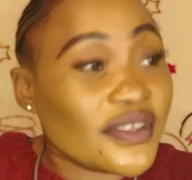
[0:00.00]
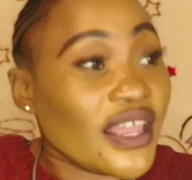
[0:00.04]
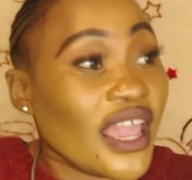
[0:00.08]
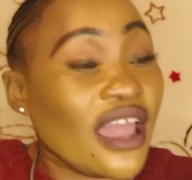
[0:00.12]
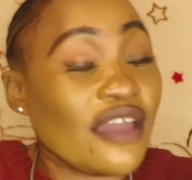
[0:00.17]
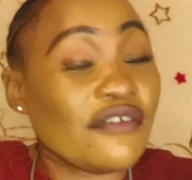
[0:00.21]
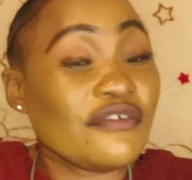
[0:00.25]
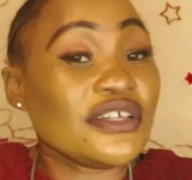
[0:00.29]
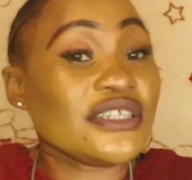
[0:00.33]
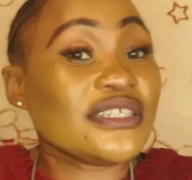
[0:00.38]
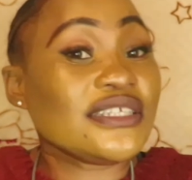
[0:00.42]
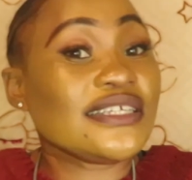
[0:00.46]

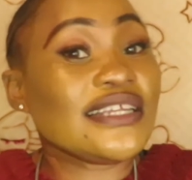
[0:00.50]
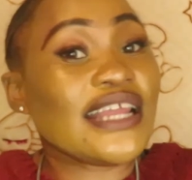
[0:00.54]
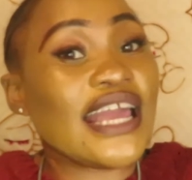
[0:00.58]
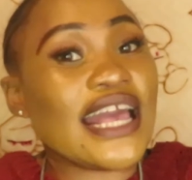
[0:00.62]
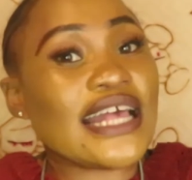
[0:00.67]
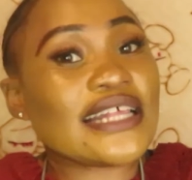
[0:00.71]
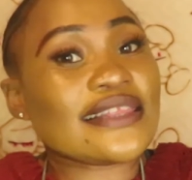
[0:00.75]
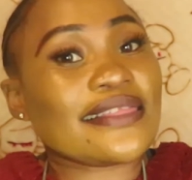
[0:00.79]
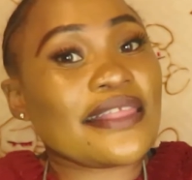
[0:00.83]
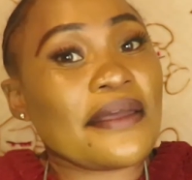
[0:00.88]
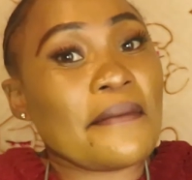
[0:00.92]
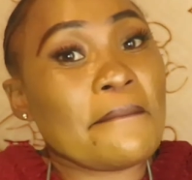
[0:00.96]
Have you seen
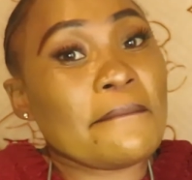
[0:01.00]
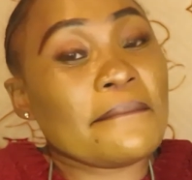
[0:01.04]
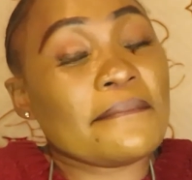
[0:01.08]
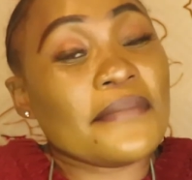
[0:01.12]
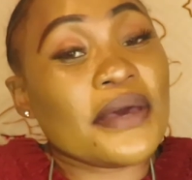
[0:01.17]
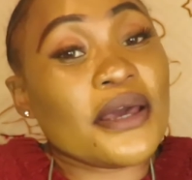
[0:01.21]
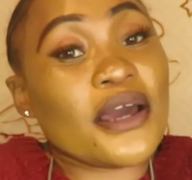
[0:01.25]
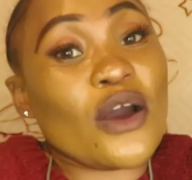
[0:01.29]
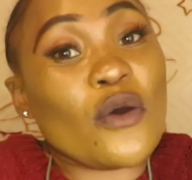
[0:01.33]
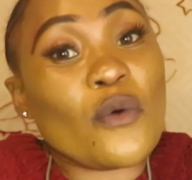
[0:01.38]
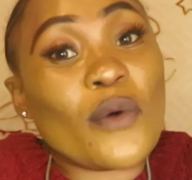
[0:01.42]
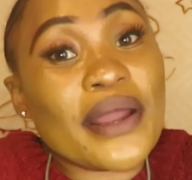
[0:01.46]

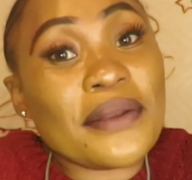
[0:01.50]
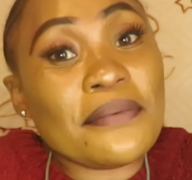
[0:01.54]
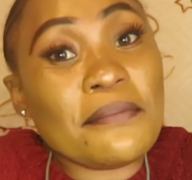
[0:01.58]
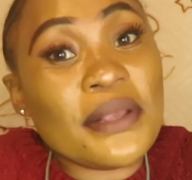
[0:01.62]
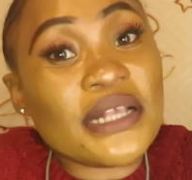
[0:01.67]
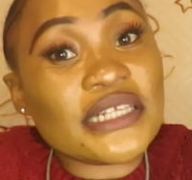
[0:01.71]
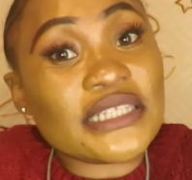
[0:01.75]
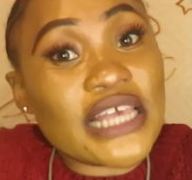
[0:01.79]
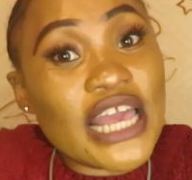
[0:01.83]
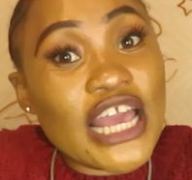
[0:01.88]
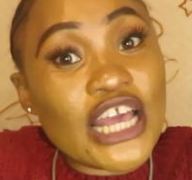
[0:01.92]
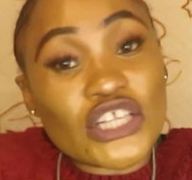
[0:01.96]
what
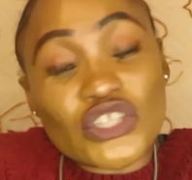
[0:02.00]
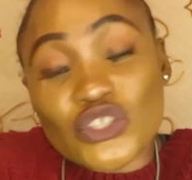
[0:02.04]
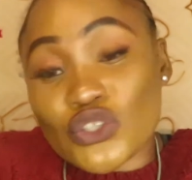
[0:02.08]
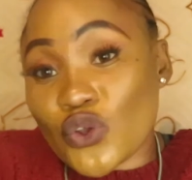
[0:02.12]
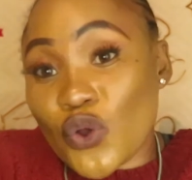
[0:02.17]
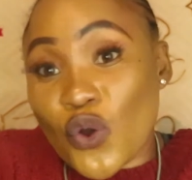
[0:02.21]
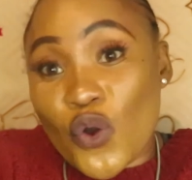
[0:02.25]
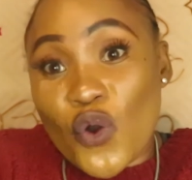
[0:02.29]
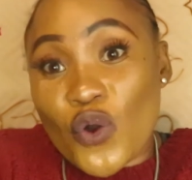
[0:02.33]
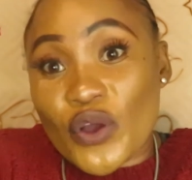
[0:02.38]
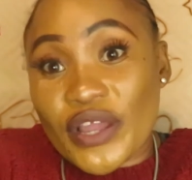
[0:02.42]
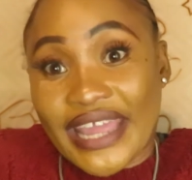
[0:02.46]
Miss
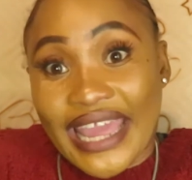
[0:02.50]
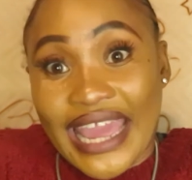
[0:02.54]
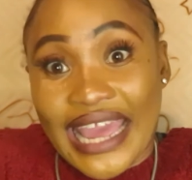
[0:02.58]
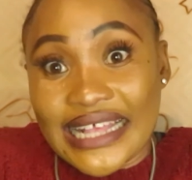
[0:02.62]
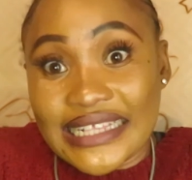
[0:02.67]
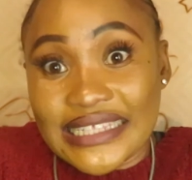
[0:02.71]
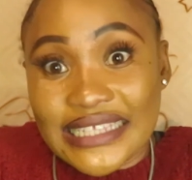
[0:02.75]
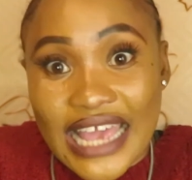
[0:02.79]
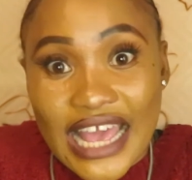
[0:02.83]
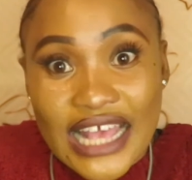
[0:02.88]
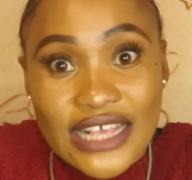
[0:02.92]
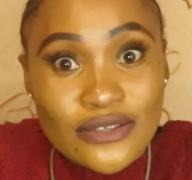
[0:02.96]
XO
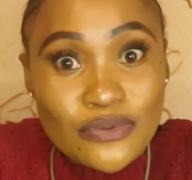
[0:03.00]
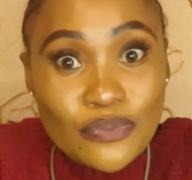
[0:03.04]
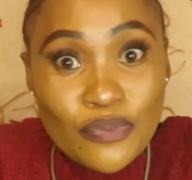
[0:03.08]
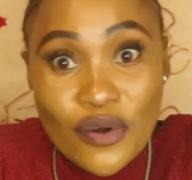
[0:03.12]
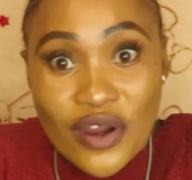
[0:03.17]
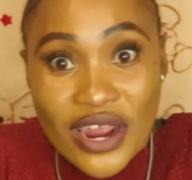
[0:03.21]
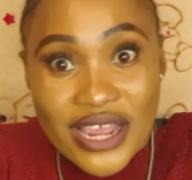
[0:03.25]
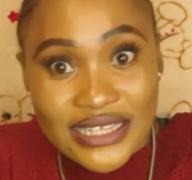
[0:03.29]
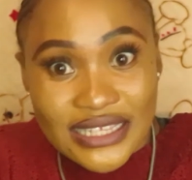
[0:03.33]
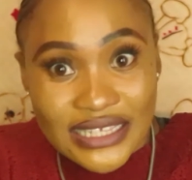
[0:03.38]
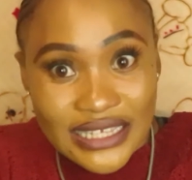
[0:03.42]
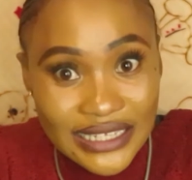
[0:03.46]
gets as
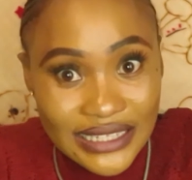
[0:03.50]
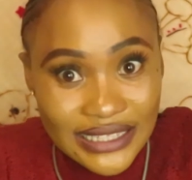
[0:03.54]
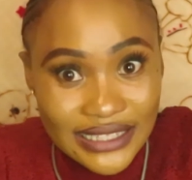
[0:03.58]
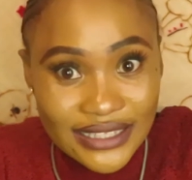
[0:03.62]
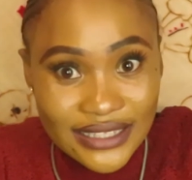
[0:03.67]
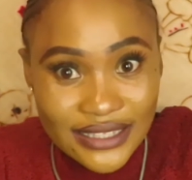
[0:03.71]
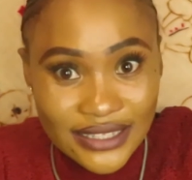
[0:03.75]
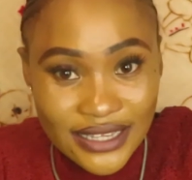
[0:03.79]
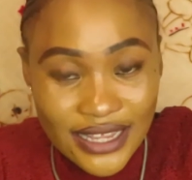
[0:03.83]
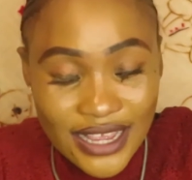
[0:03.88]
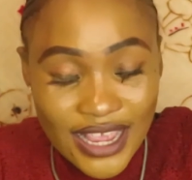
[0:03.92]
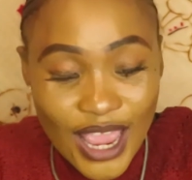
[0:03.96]

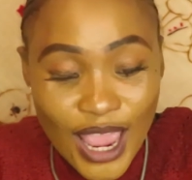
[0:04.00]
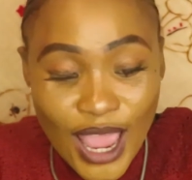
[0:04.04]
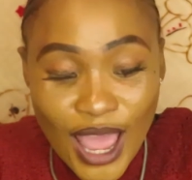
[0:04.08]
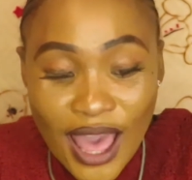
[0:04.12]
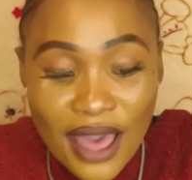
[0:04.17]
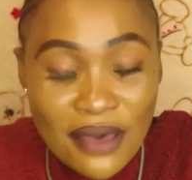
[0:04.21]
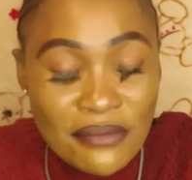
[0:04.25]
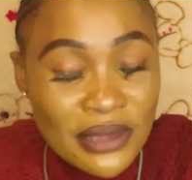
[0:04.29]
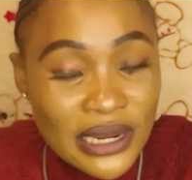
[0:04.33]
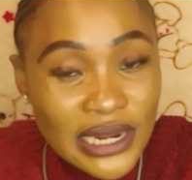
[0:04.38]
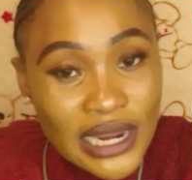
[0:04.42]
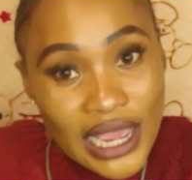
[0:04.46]
presents?
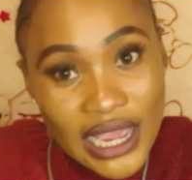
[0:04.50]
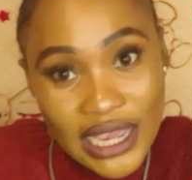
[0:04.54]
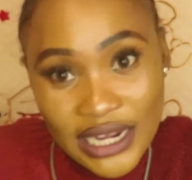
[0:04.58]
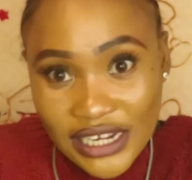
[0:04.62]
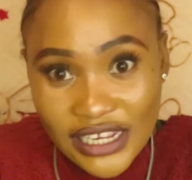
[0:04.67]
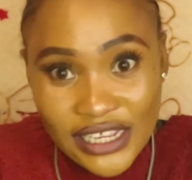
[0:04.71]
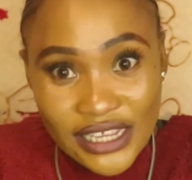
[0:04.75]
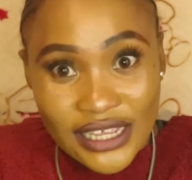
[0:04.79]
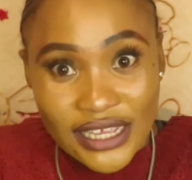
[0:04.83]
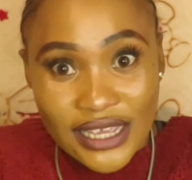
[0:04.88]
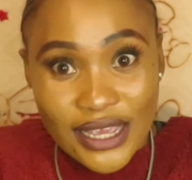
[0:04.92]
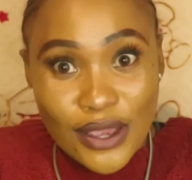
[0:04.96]
I mean,
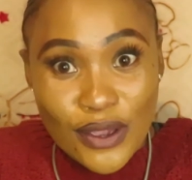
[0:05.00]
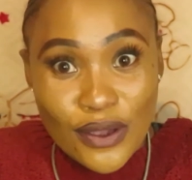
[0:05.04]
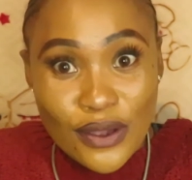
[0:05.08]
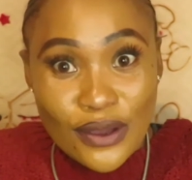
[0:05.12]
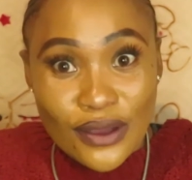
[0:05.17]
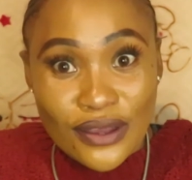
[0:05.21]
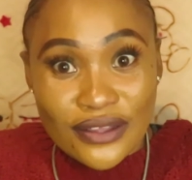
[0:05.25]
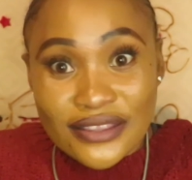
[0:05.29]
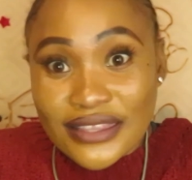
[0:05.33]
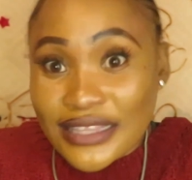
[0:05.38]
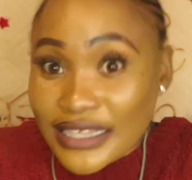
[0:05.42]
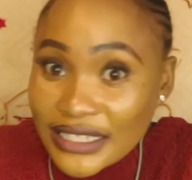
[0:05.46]
honey,
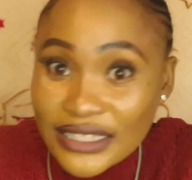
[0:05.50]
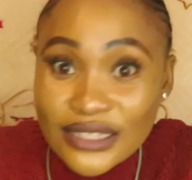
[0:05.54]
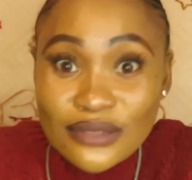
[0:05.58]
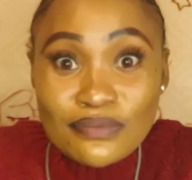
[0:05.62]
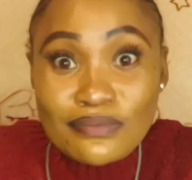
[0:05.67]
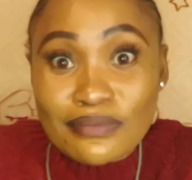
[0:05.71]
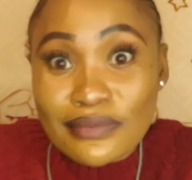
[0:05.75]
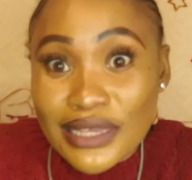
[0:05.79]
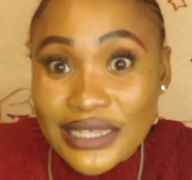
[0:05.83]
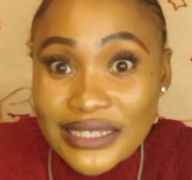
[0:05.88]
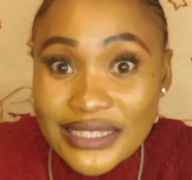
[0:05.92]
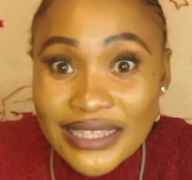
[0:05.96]
this
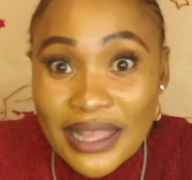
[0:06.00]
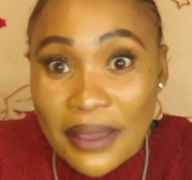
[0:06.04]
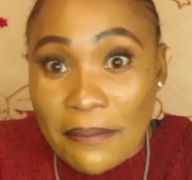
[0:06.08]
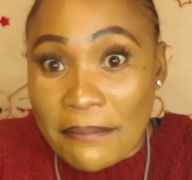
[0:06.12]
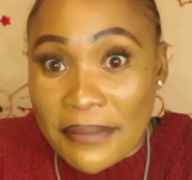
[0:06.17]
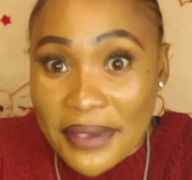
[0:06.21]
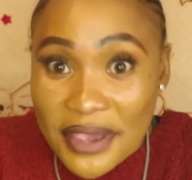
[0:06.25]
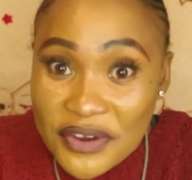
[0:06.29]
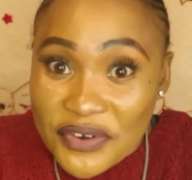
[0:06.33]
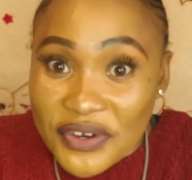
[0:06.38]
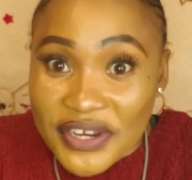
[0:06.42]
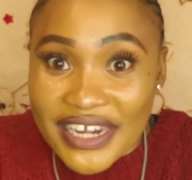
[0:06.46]
Mr.
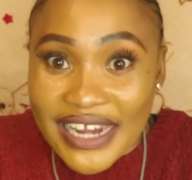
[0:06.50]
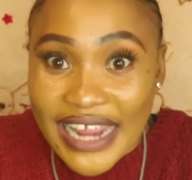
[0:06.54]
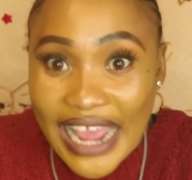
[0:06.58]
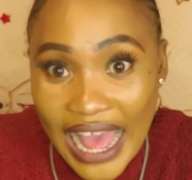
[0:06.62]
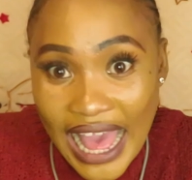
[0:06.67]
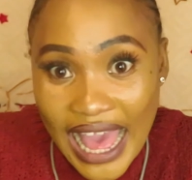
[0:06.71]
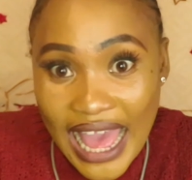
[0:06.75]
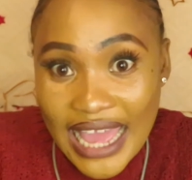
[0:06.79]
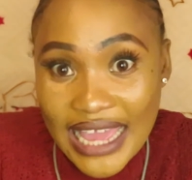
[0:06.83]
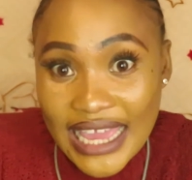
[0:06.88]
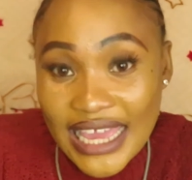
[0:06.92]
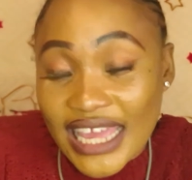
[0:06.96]
Married
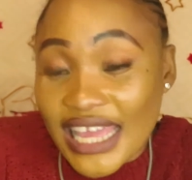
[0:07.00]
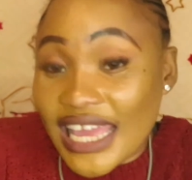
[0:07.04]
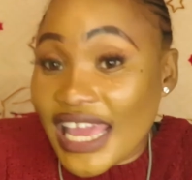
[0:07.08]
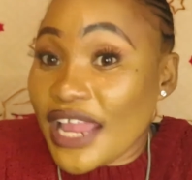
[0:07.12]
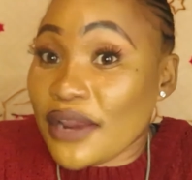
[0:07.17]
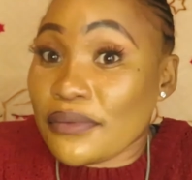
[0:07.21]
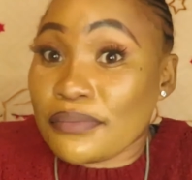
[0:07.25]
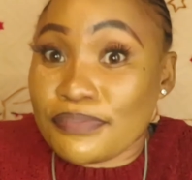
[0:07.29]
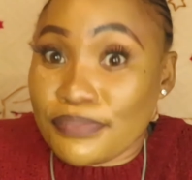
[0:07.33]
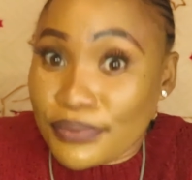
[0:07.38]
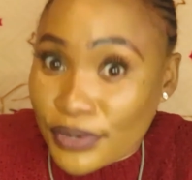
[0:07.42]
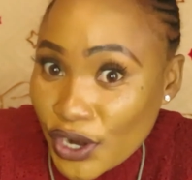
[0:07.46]
guy
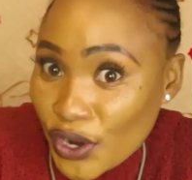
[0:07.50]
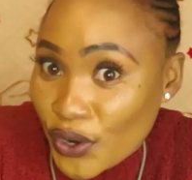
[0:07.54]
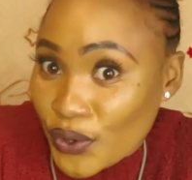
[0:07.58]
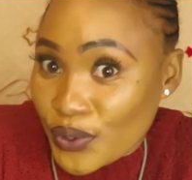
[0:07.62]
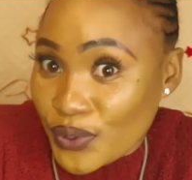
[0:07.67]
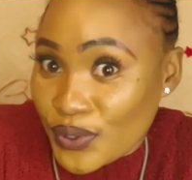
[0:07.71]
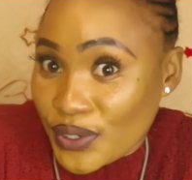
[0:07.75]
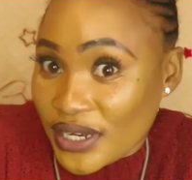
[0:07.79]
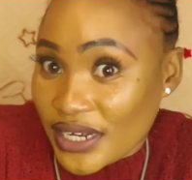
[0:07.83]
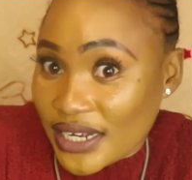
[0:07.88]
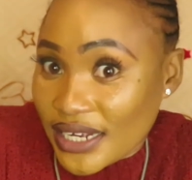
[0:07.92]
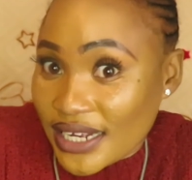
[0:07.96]
ain't
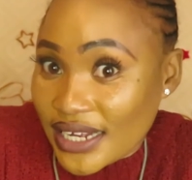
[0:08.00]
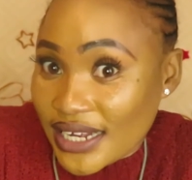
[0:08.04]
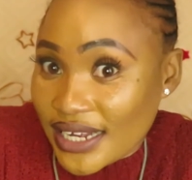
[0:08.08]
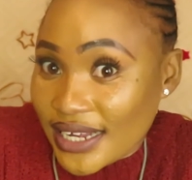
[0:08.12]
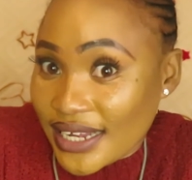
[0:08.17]
broke.